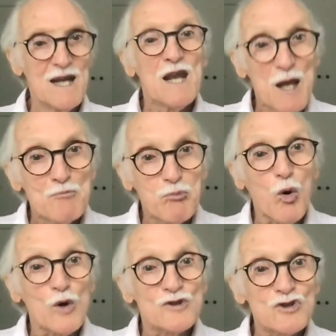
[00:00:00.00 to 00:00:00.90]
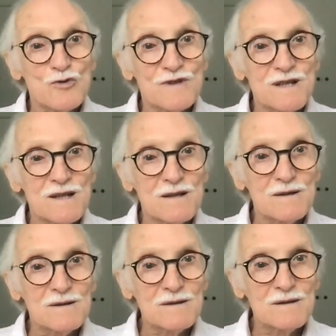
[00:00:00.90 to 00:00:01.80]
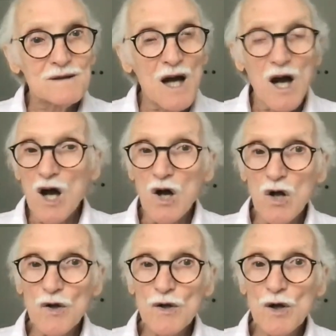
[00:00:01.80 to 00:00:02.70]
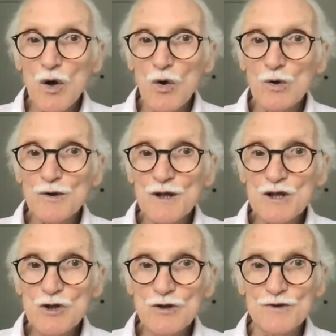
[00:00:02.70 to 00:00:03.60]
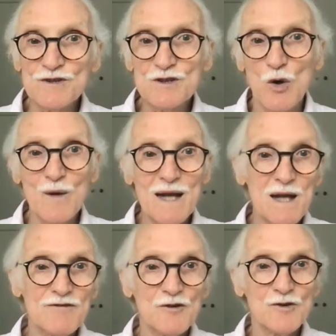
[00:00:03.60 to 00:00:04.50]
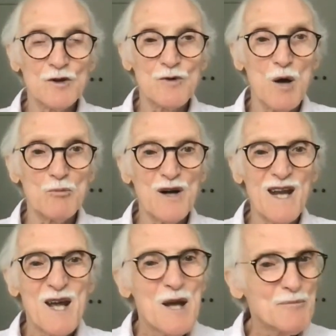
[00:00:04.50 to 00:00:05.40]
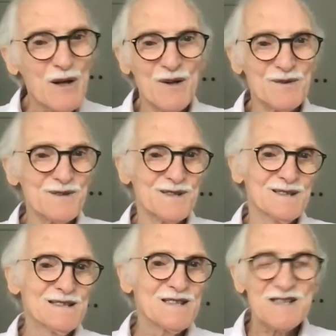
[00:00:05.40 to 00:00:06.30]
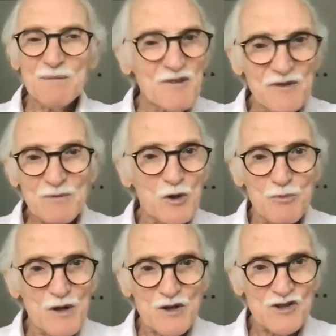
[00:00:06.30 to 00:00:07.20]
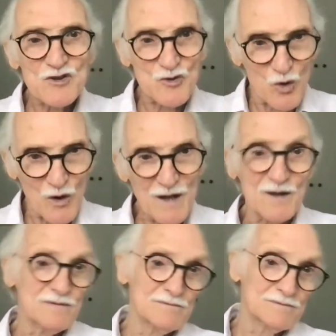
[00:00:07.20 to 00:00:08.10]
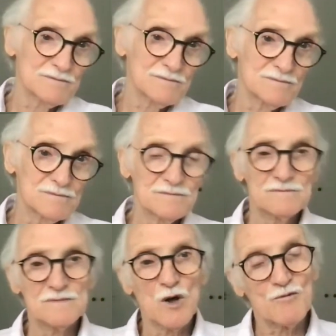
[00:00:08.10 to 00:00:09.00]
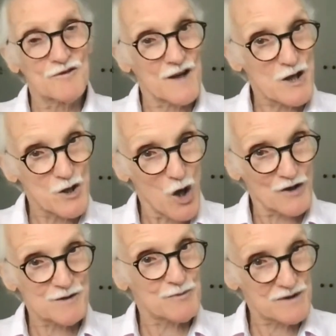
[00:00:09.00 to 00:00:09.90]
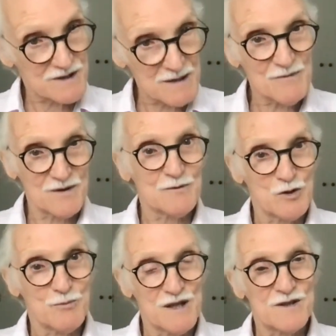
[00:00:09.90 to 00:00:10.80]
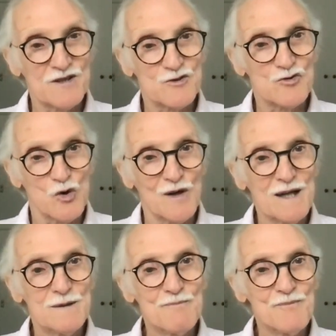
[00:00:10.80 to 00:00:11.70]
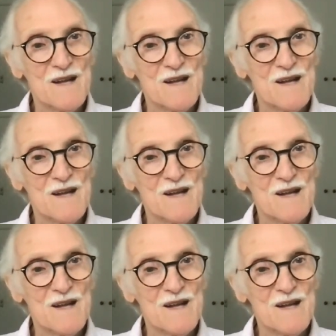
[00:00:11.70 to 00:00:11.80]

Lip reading: import duty on all their goods going for the Grand Prix, because some of them could be destroyed, hopefully not, but some of them could be destroyed,